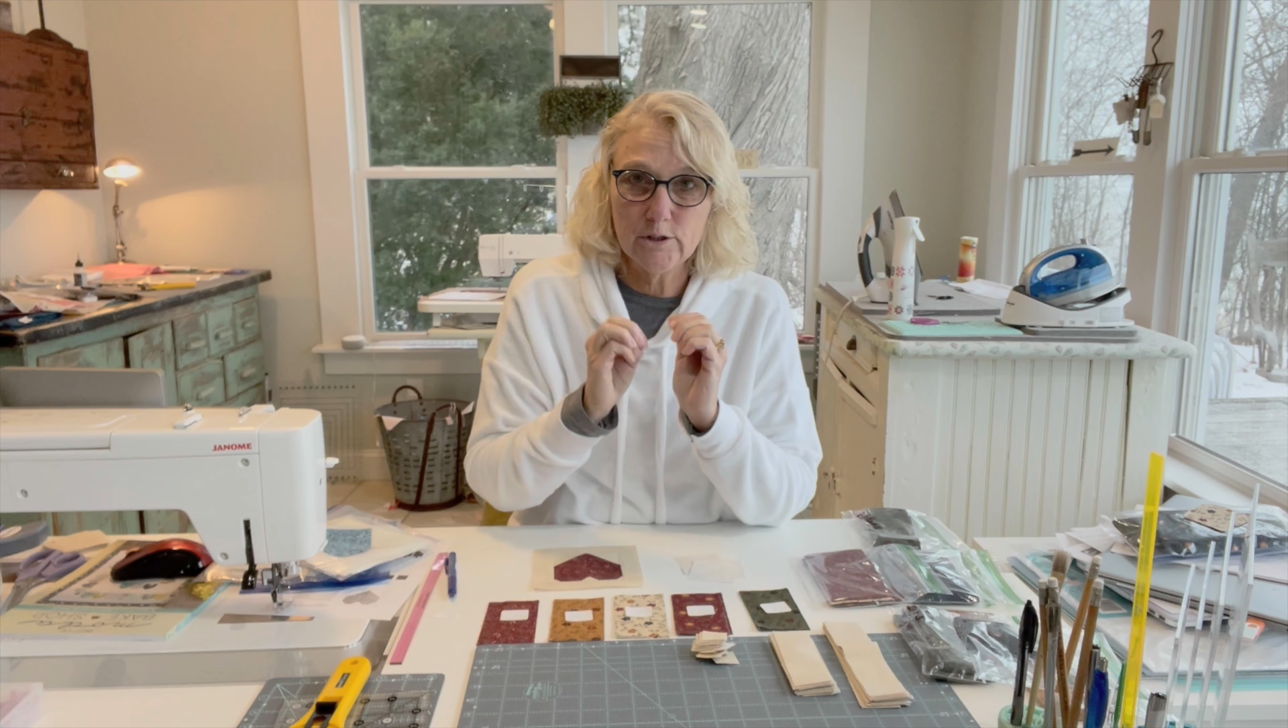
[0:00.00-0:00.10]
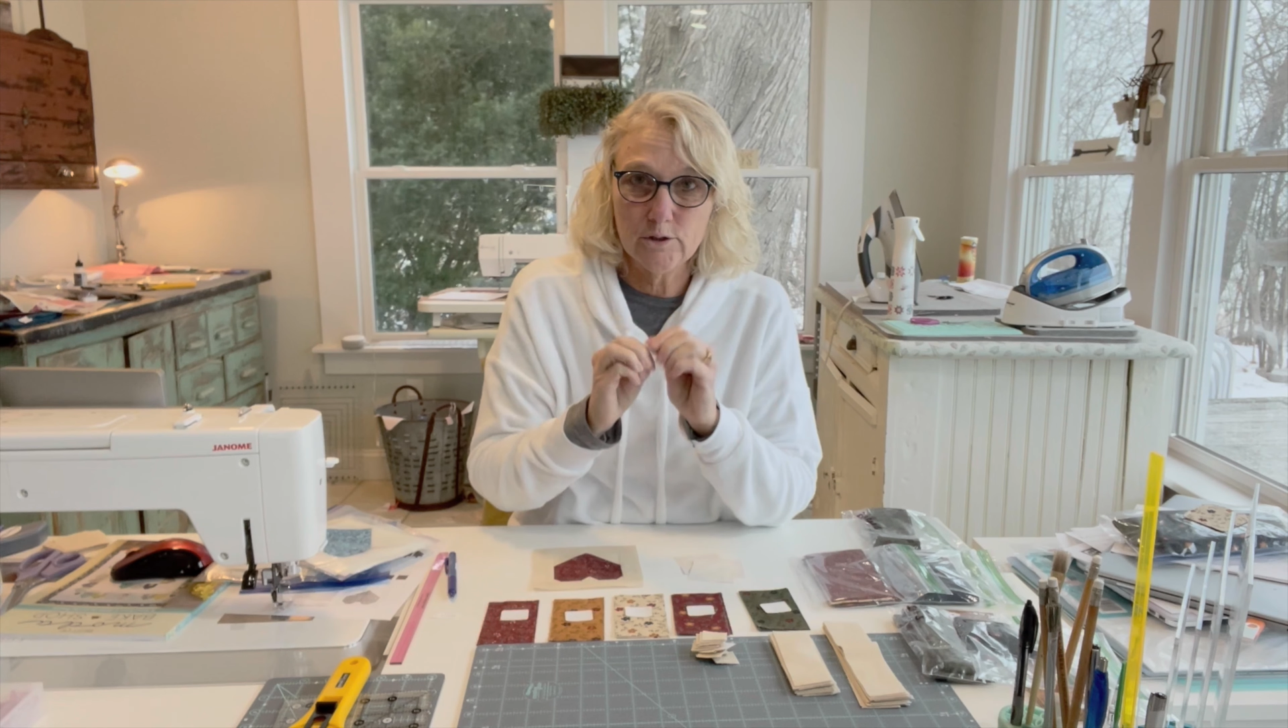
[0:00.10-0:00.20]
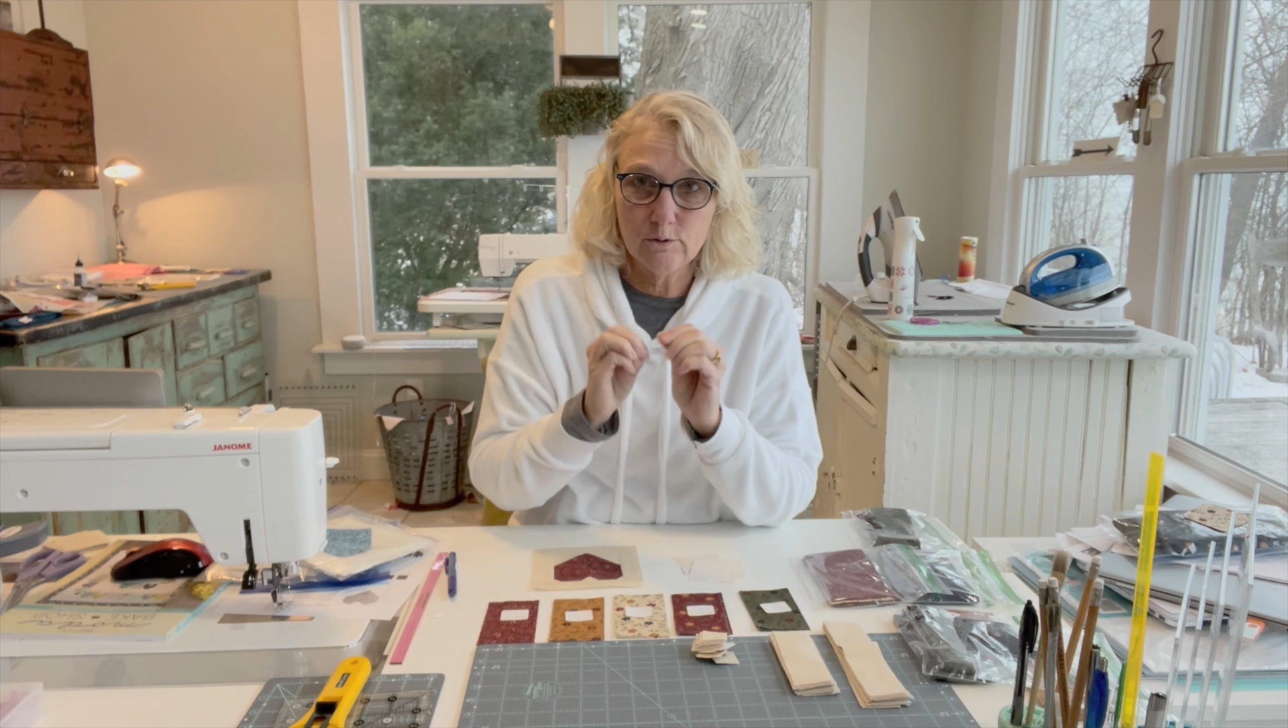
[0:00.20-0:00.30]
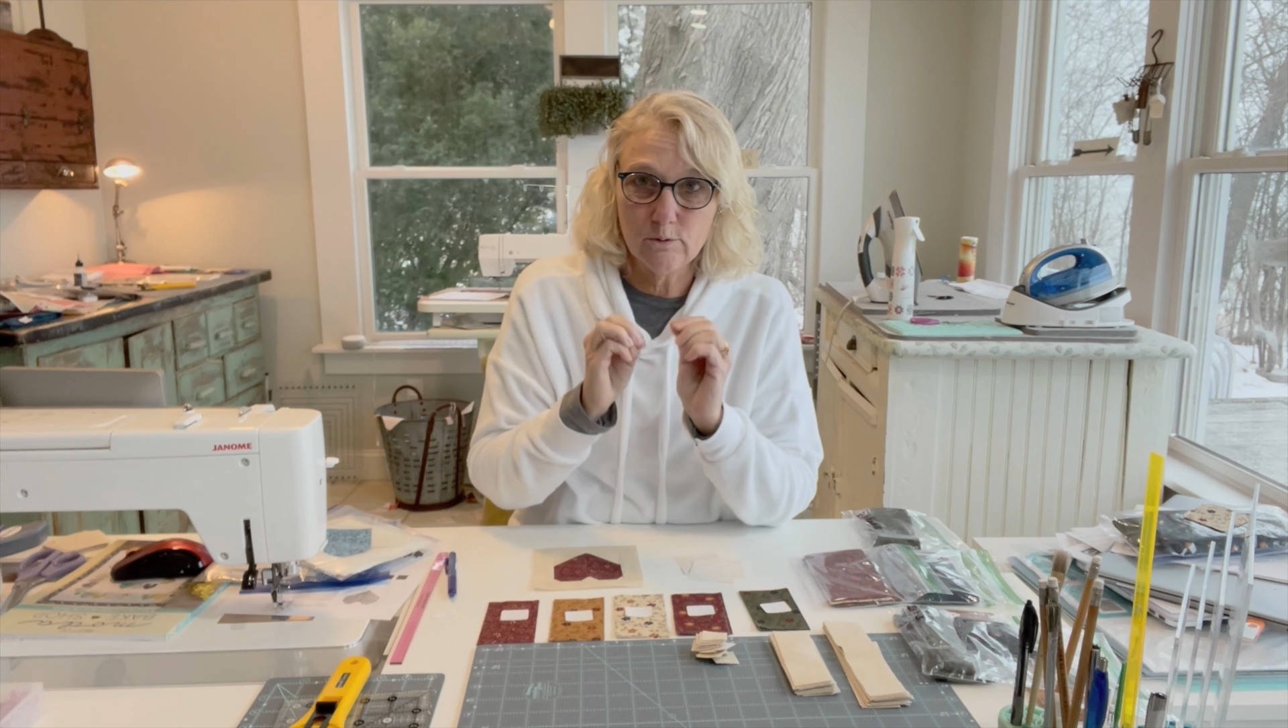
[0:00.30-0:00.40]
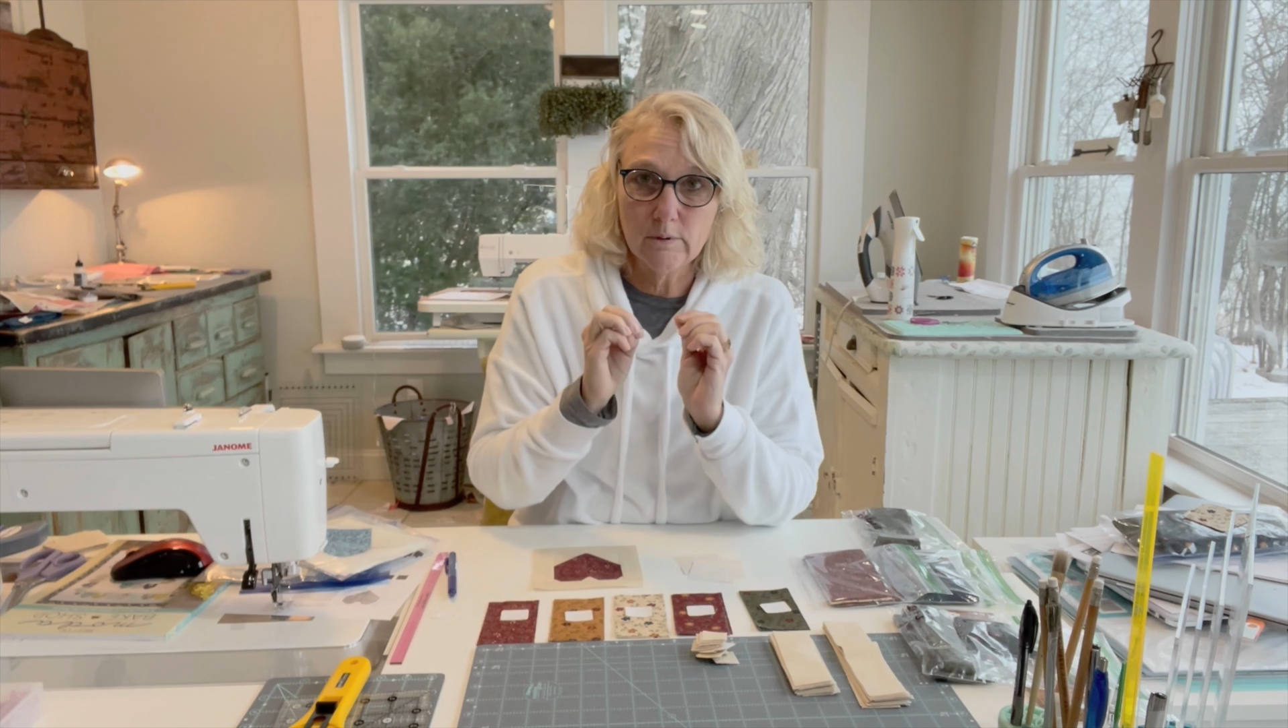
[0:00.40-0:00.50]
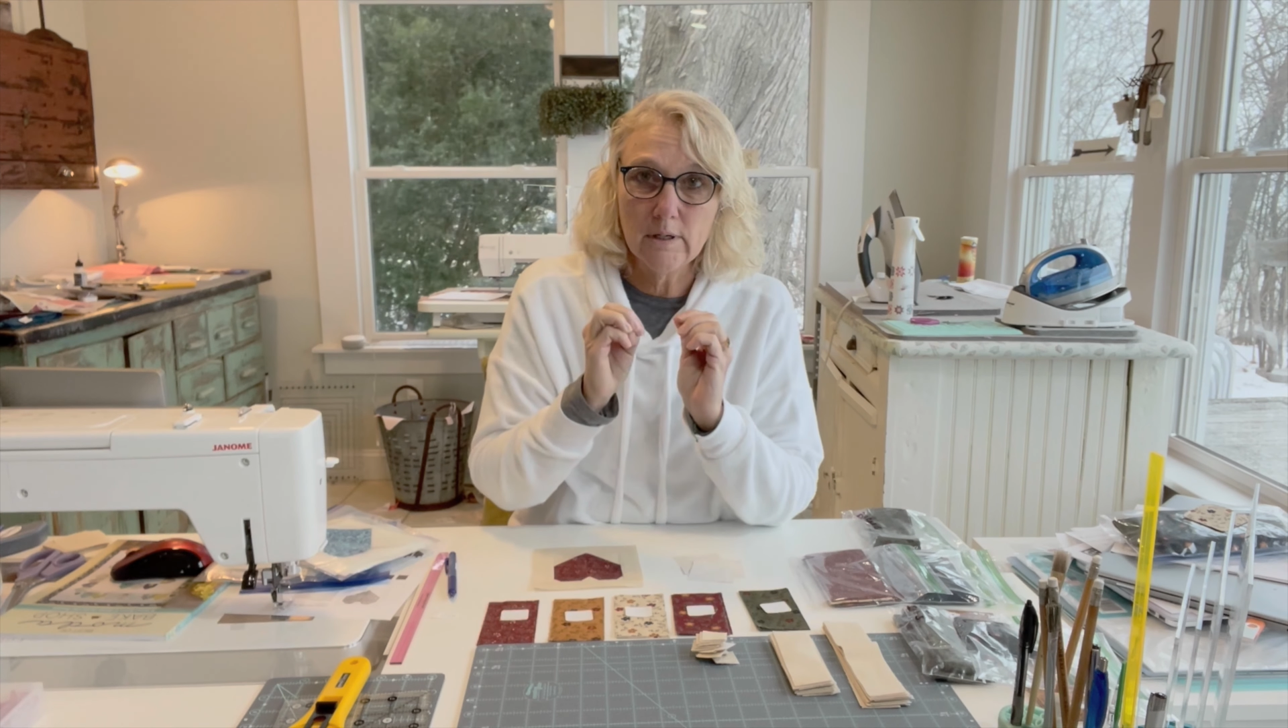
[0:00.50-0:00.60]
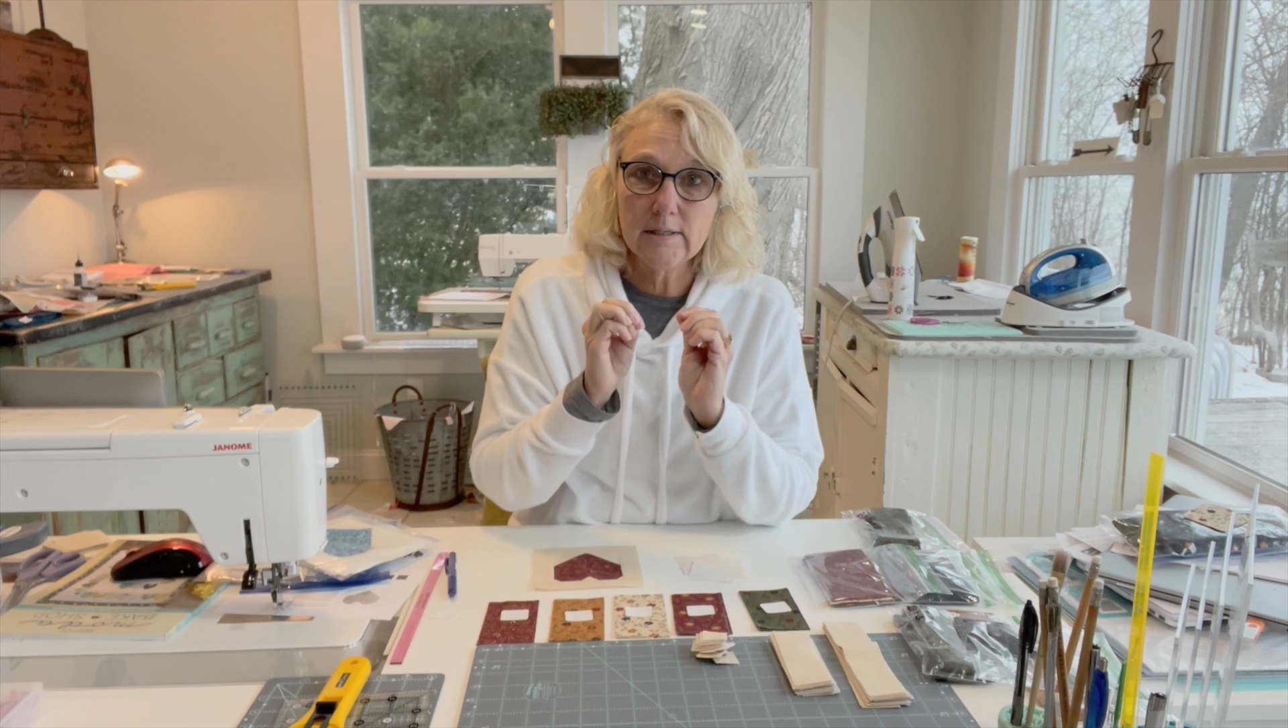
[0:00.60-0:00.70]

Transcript: do